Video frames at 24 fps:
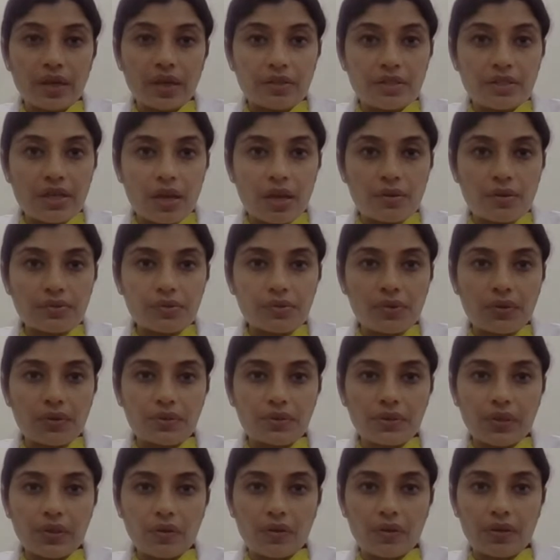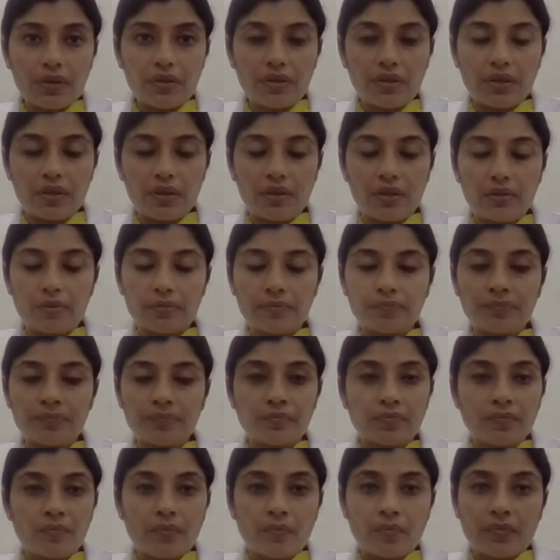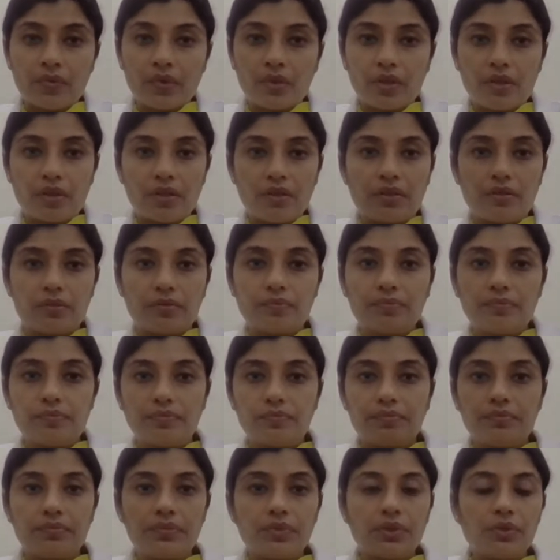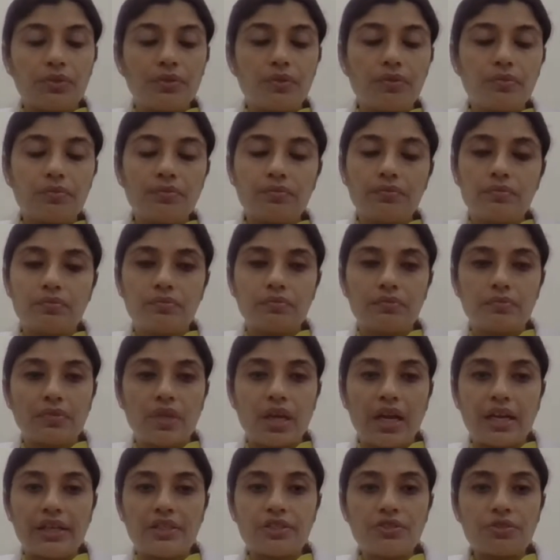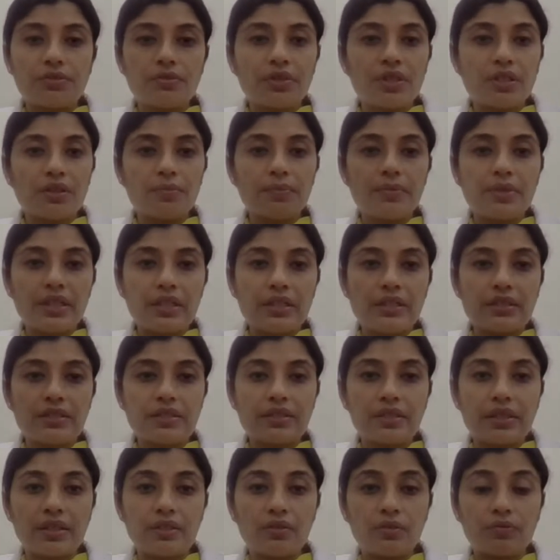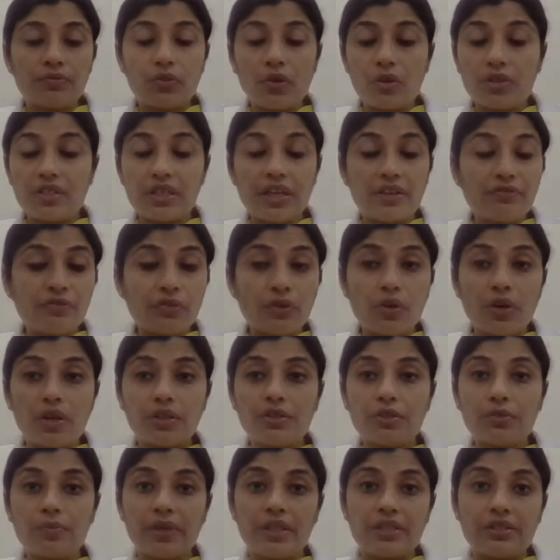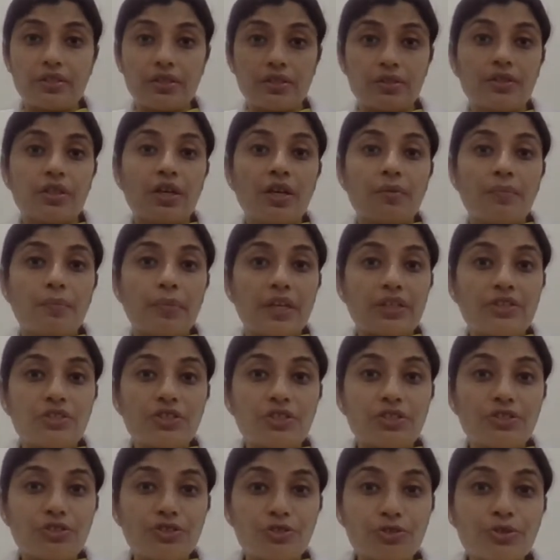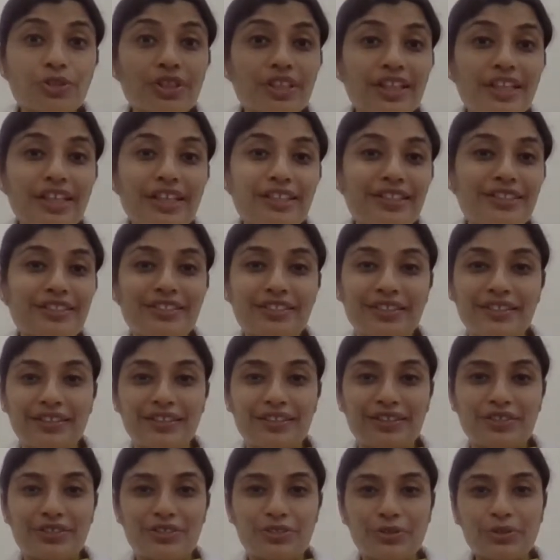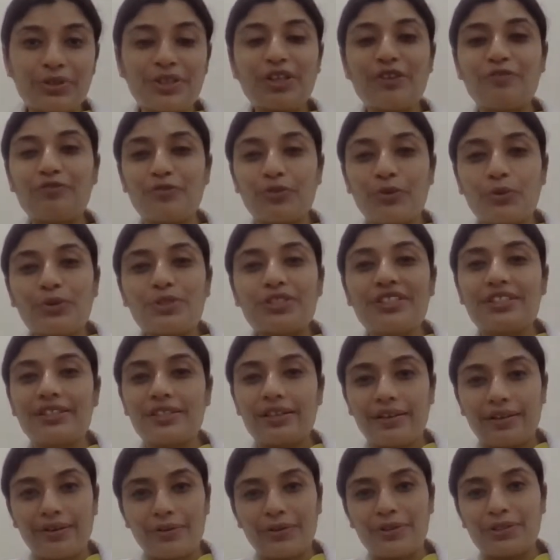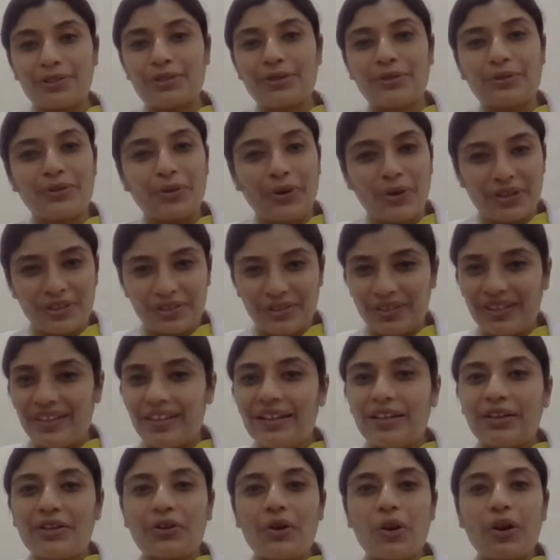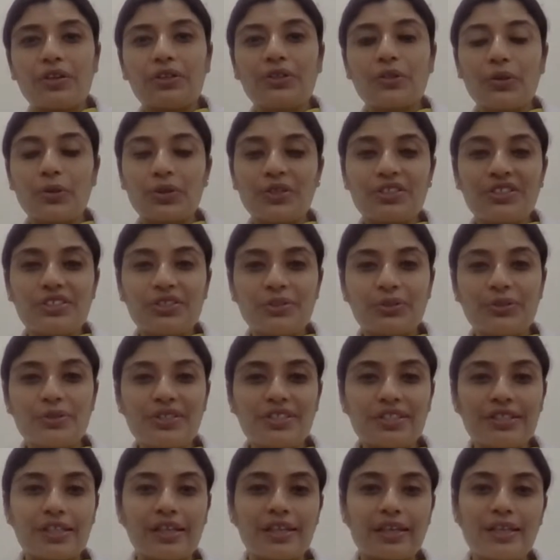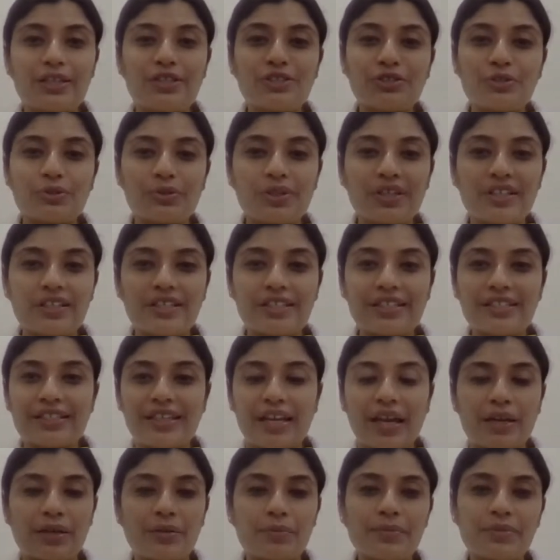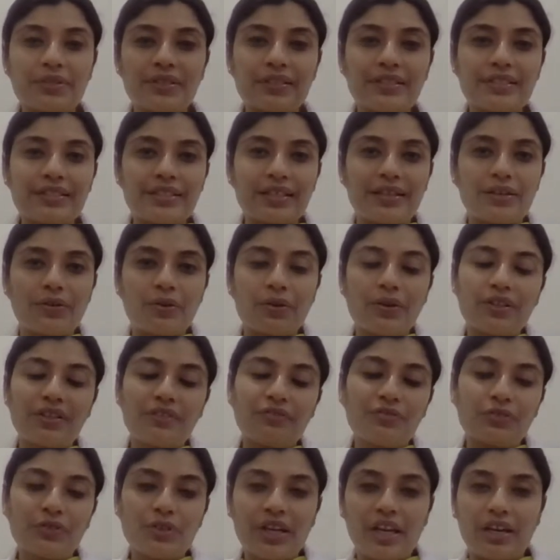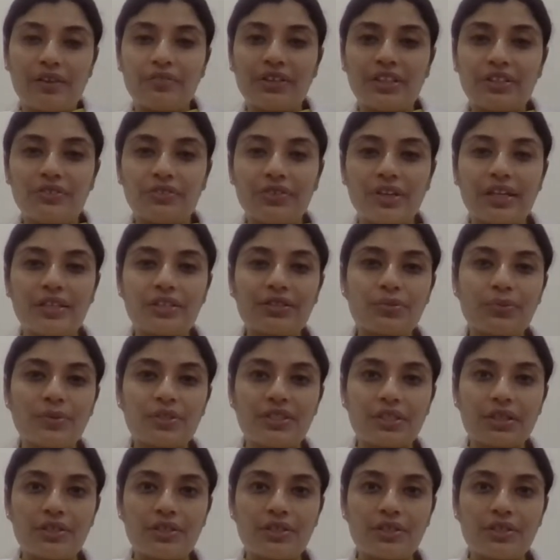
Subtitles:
cut down on your uh, you know high sugar meals, and of course I forgot to mention sugary foods are also not good. Sticky sugars, caramels and all, if you're having drinks which